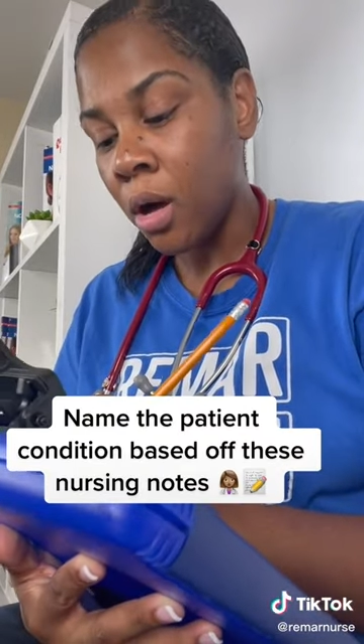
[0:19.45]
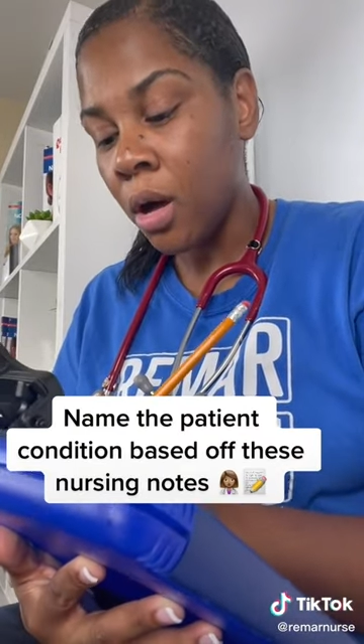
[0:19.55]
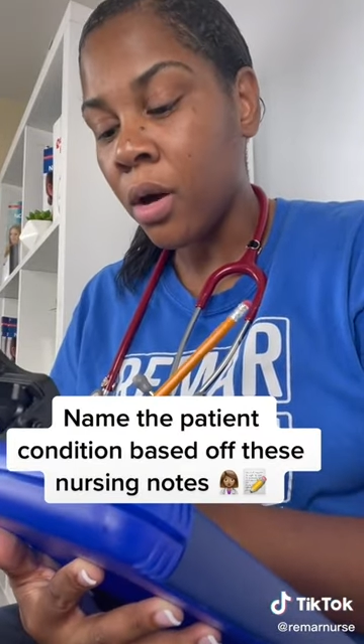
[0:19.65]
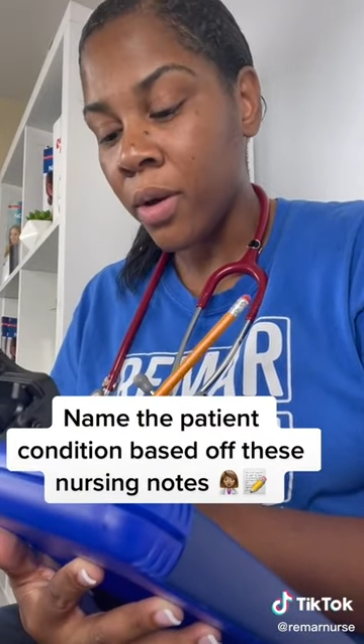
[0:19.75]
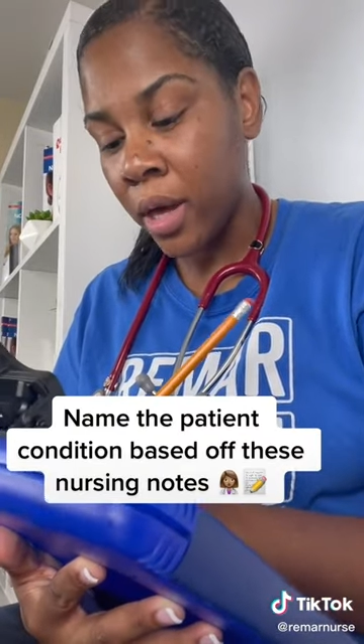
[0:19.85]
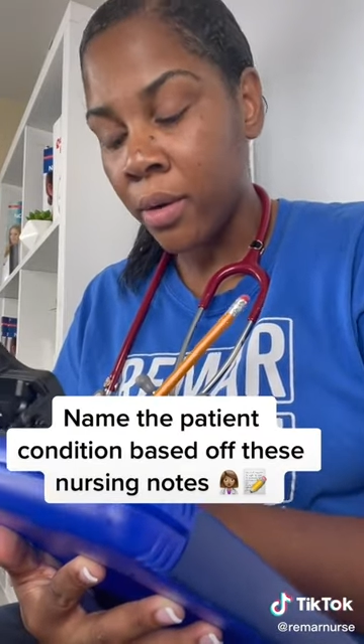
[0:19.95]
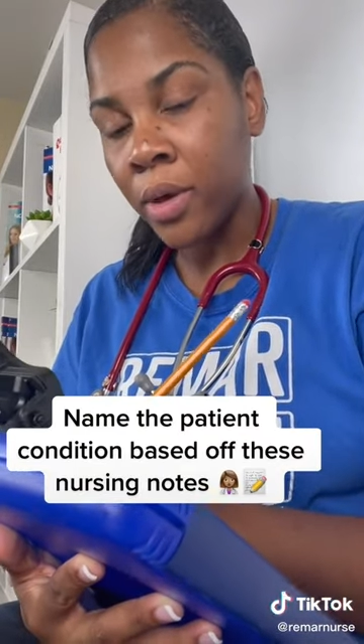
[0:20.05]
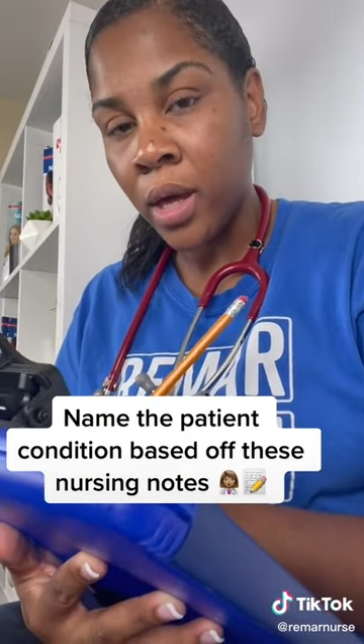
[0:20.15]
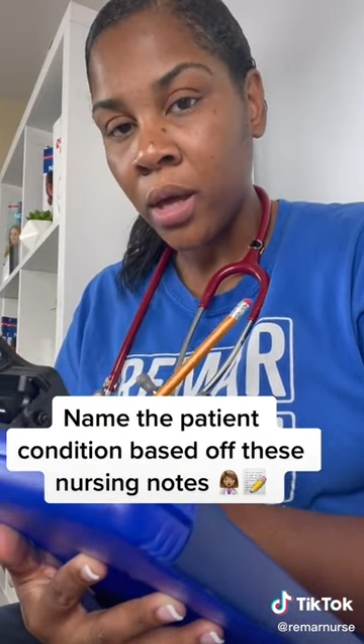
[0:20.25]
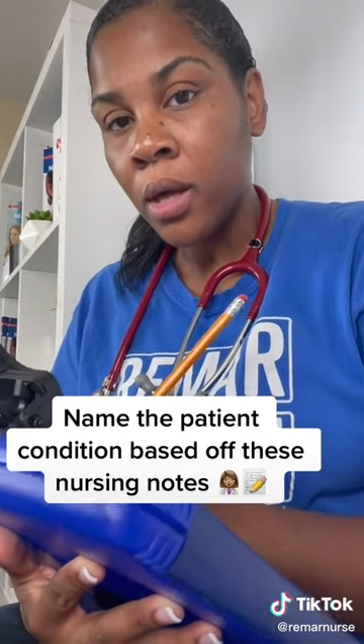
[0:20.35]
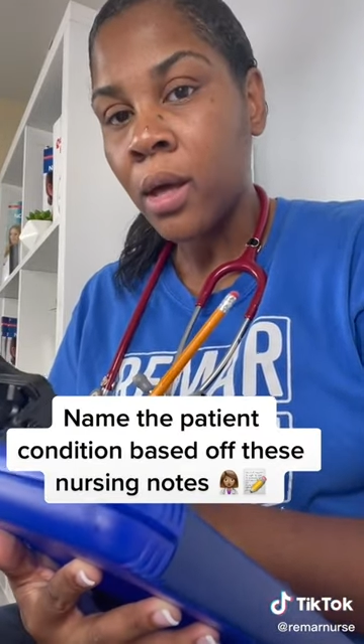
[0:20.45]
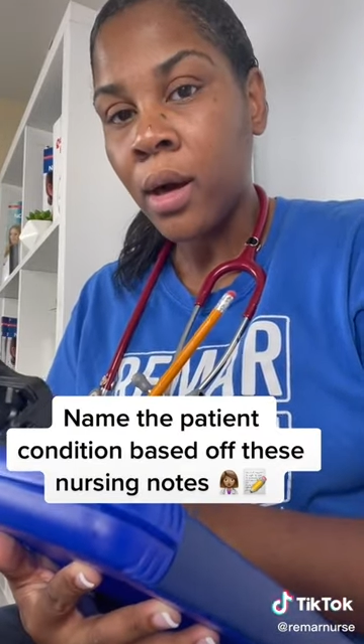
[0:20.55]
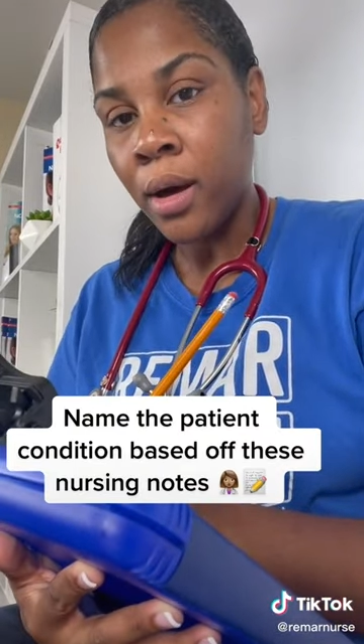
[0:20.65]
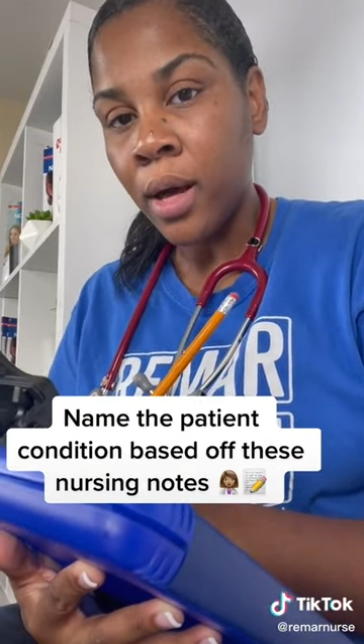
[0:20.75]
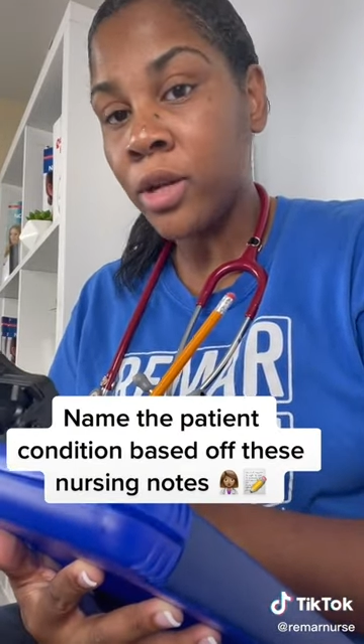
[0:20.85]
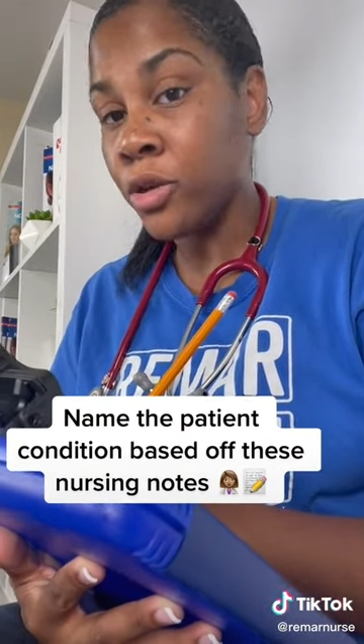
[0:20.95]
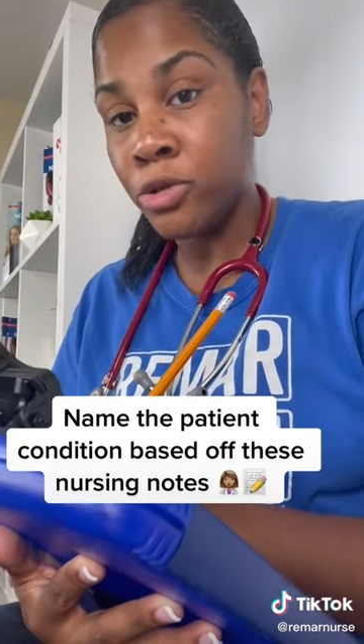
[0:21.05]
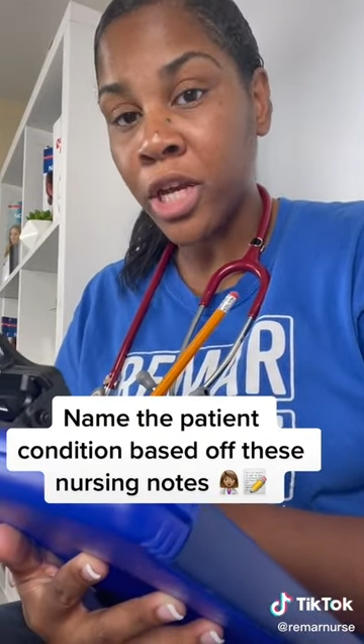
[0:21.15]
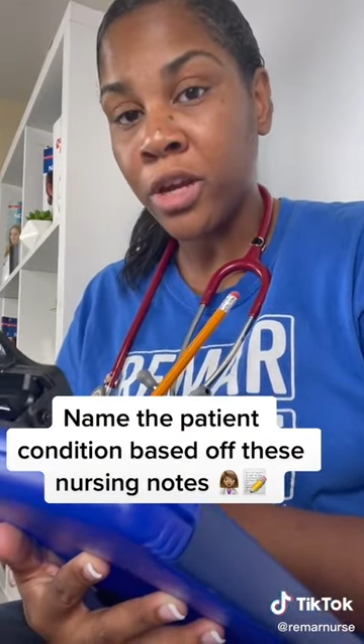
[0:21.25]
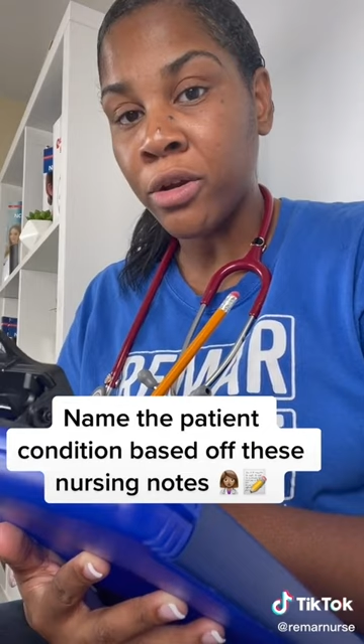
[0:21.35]
Okay, okay. And do you
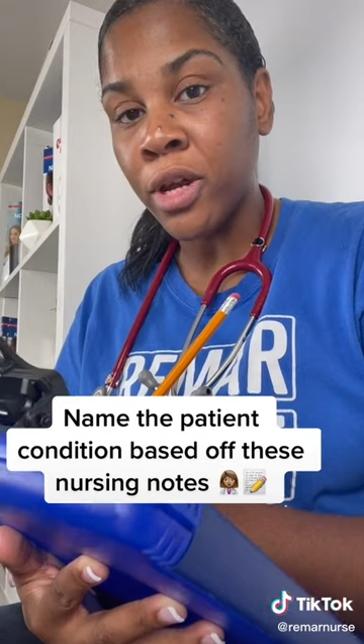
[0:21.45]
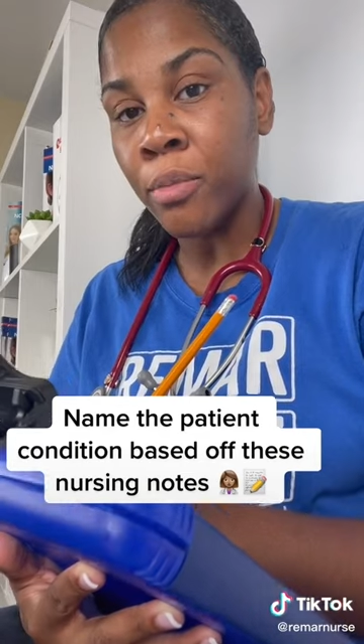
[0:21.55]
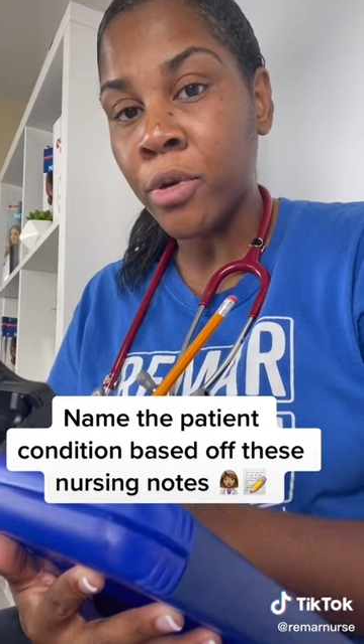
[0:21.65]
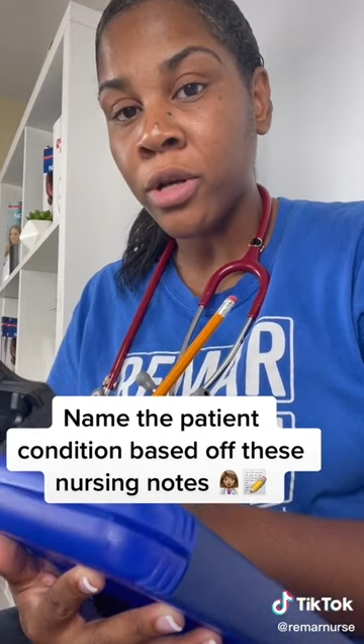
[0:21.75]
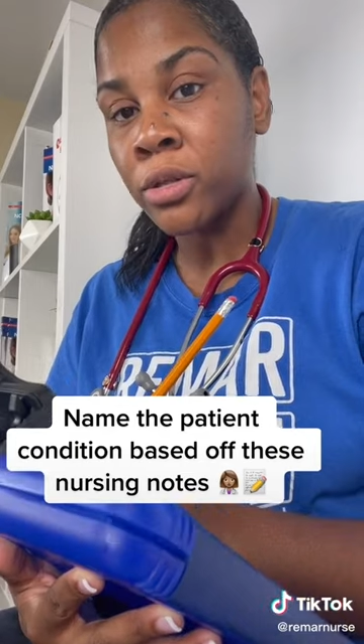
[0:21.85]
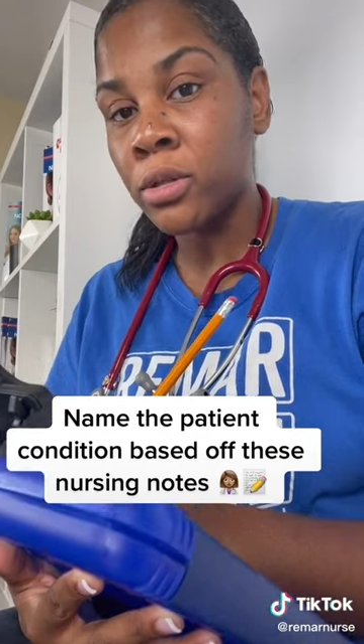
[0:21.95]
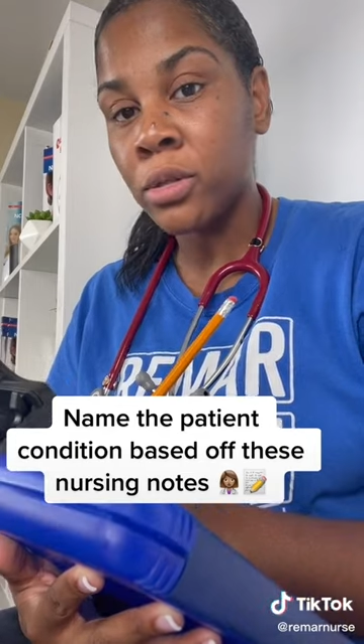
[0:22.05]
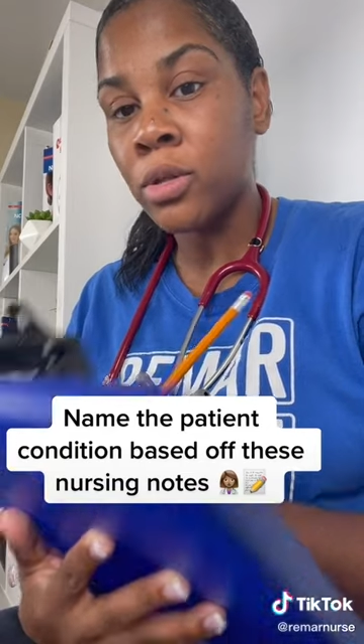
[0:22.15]
check your numbers?